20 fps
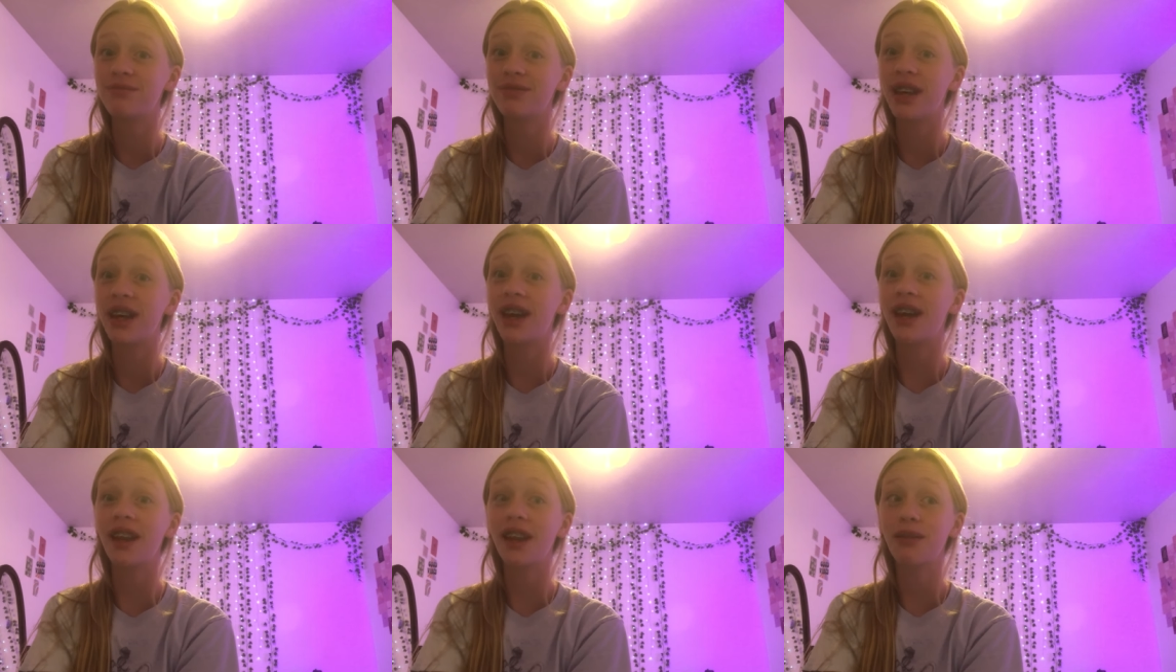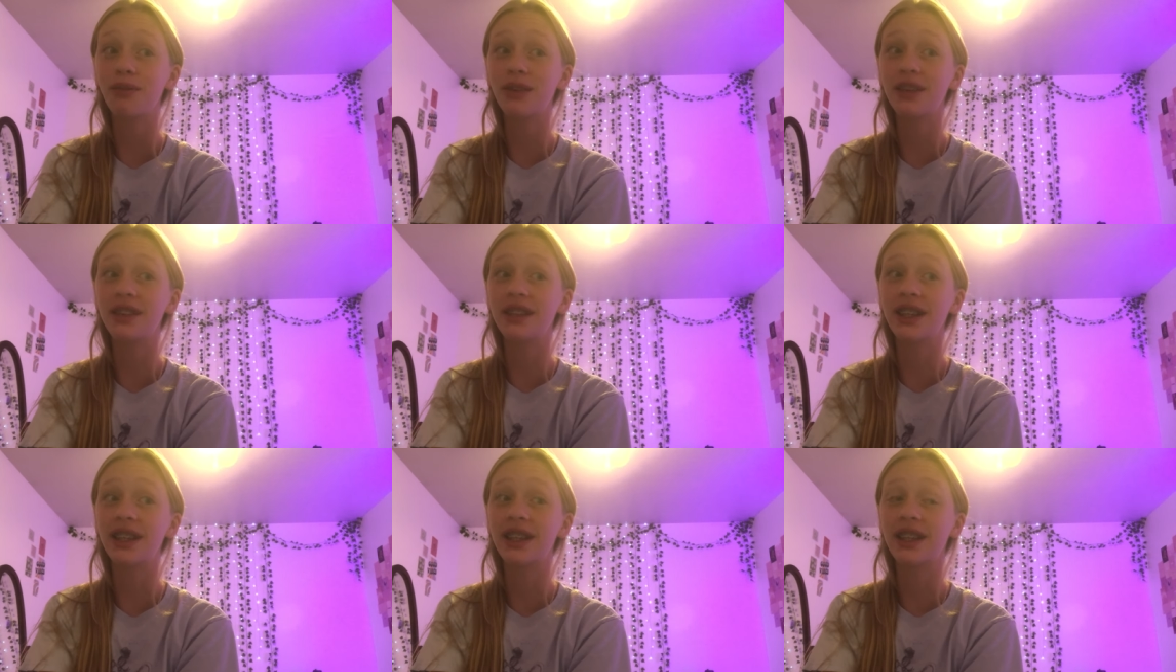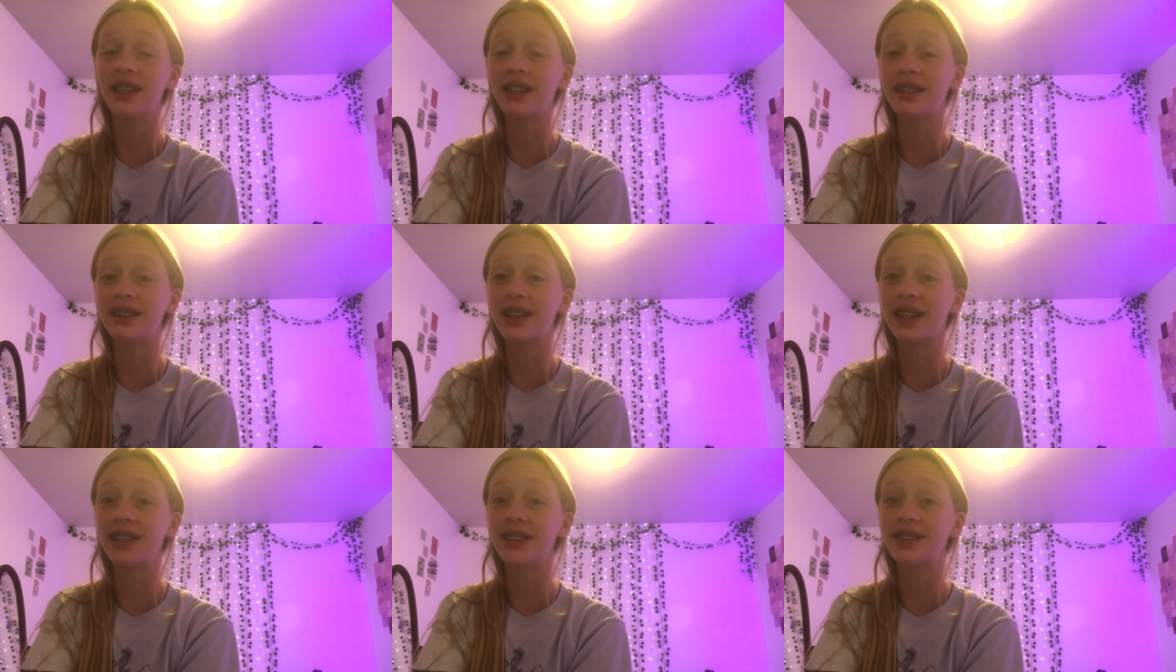And I'm retaking a
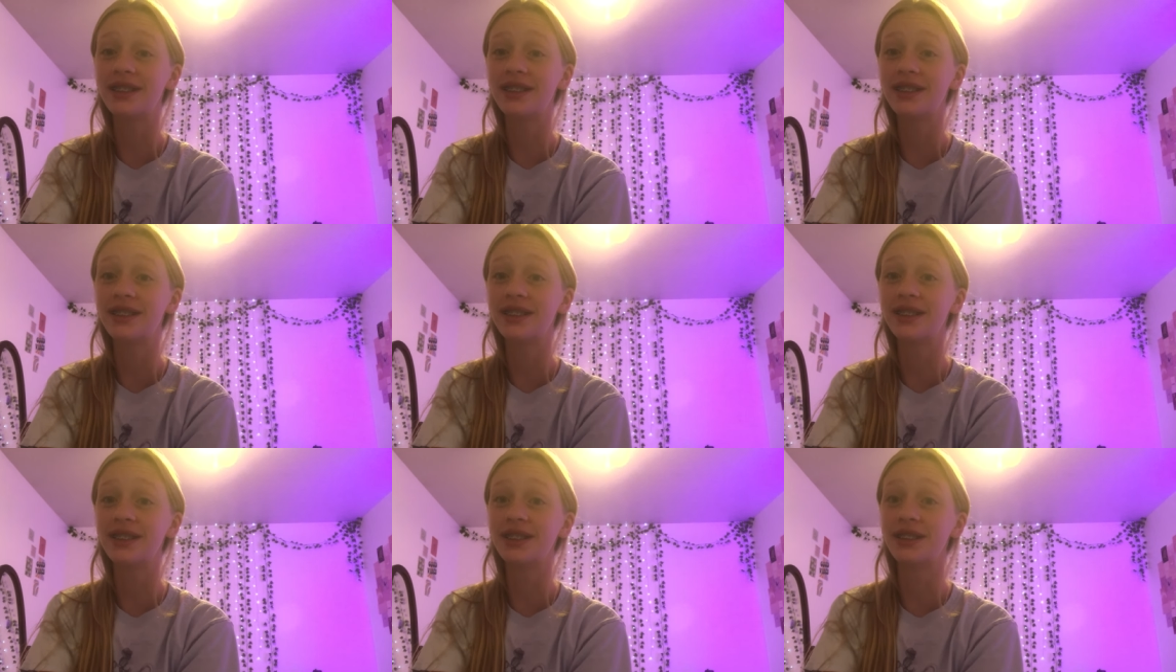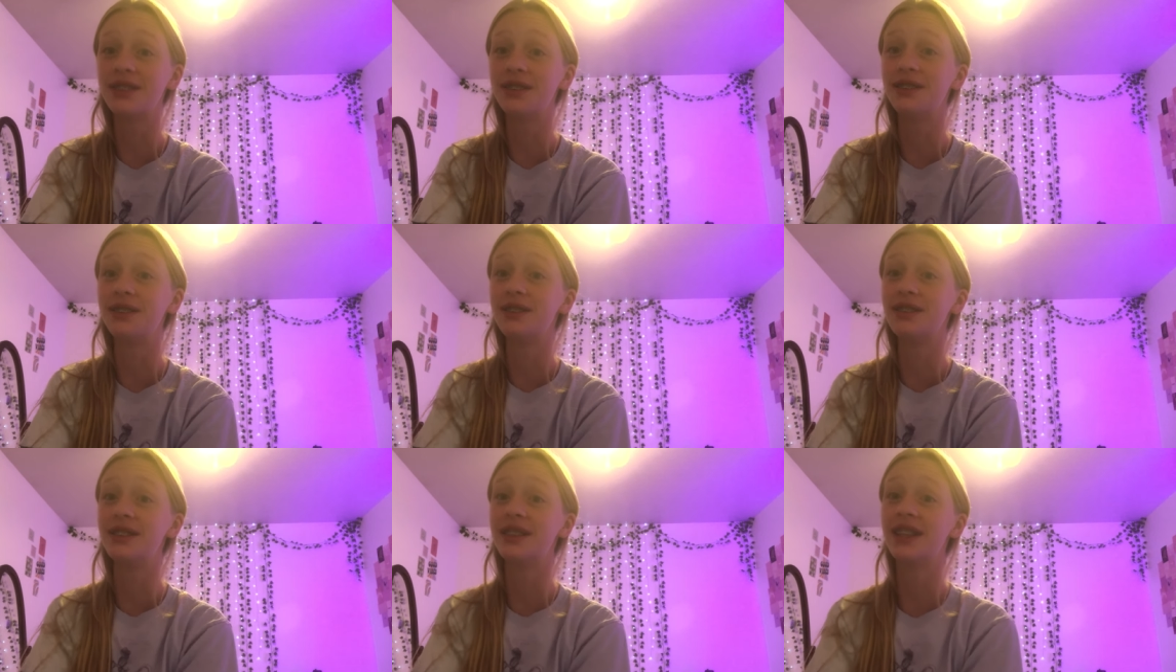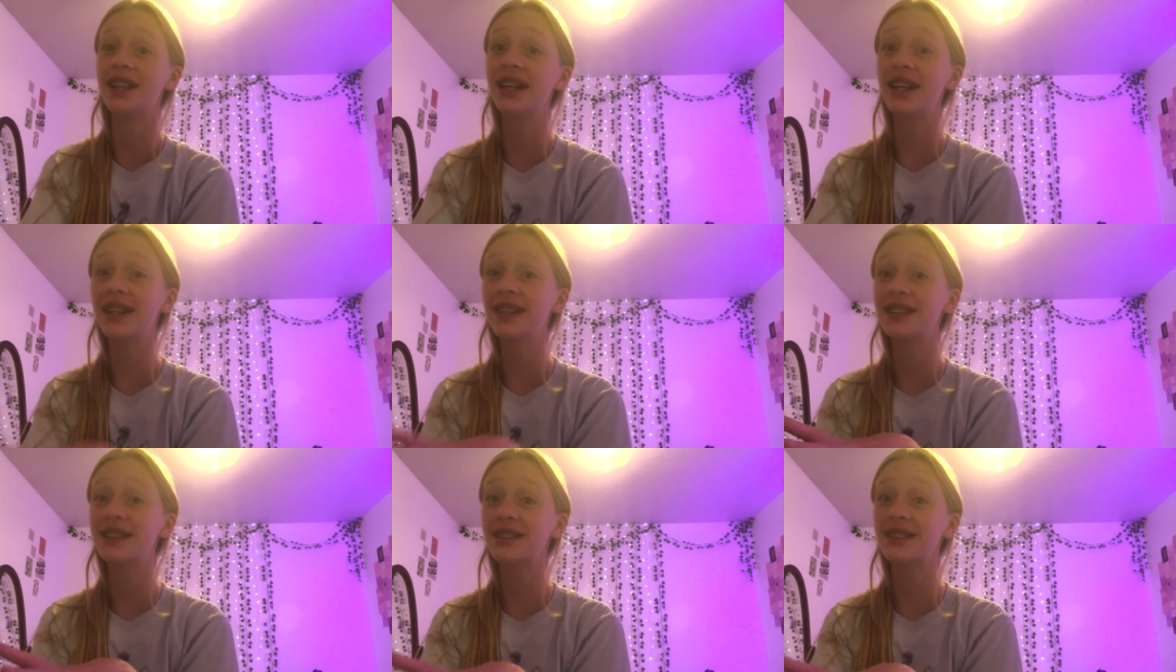test, so today
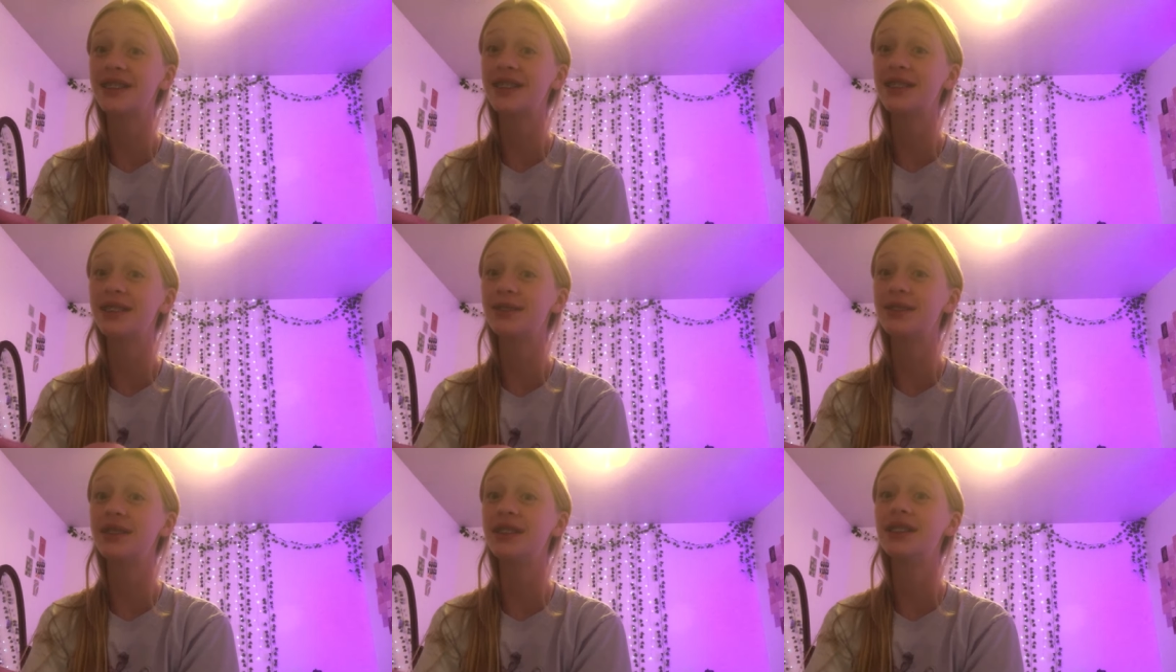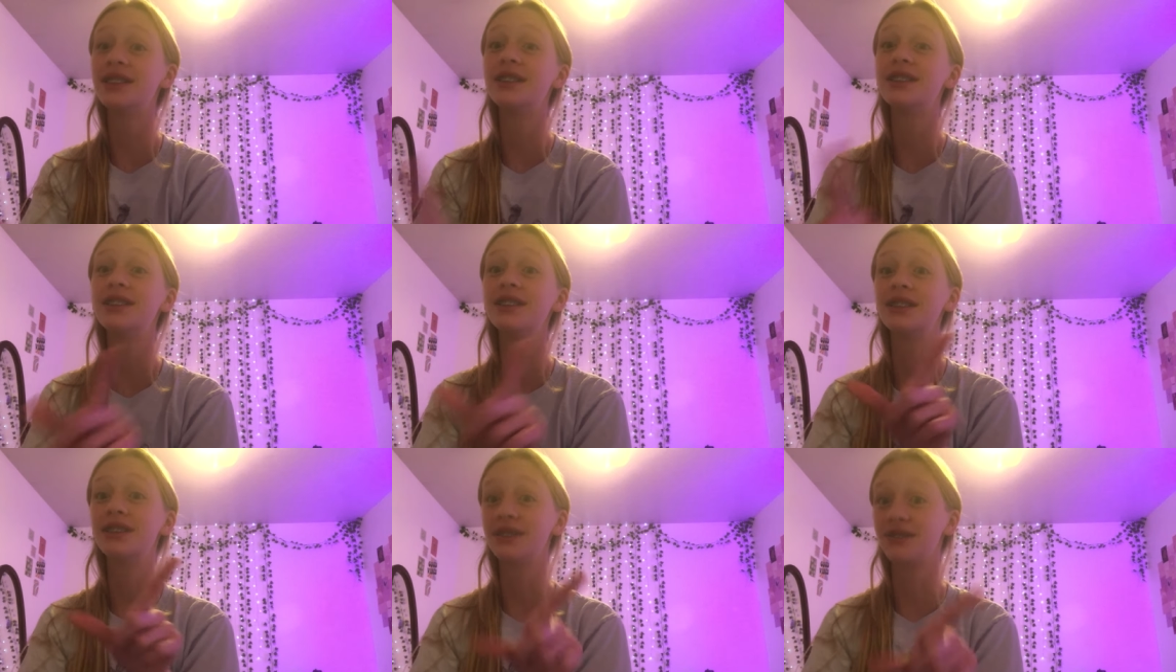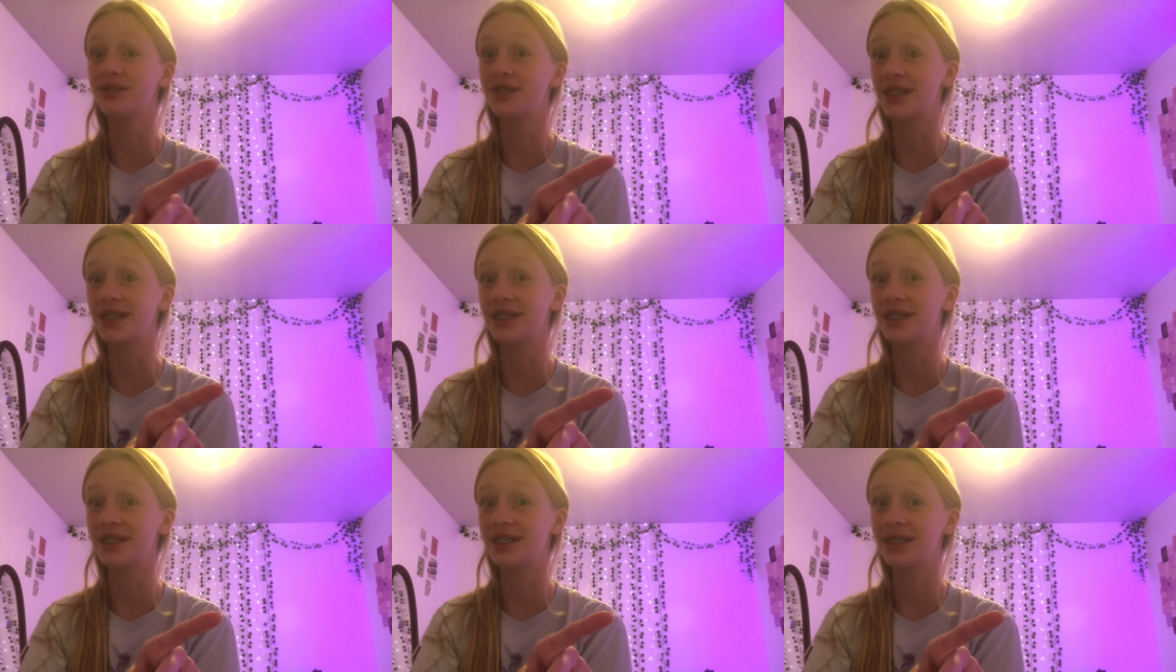is going to be
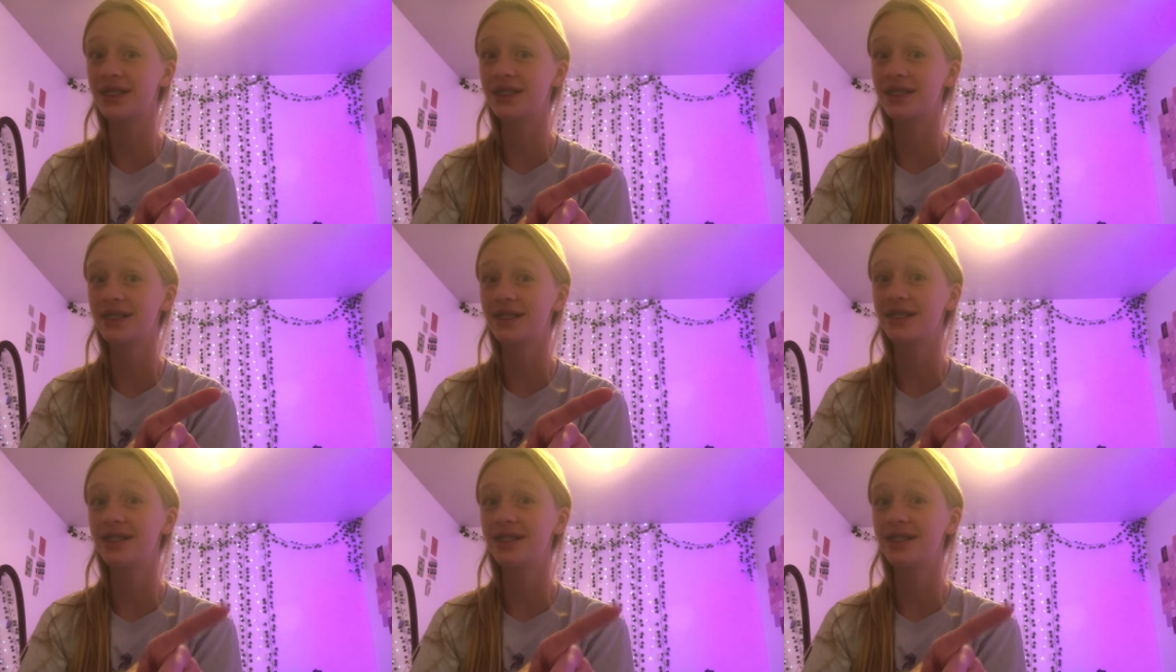crazy.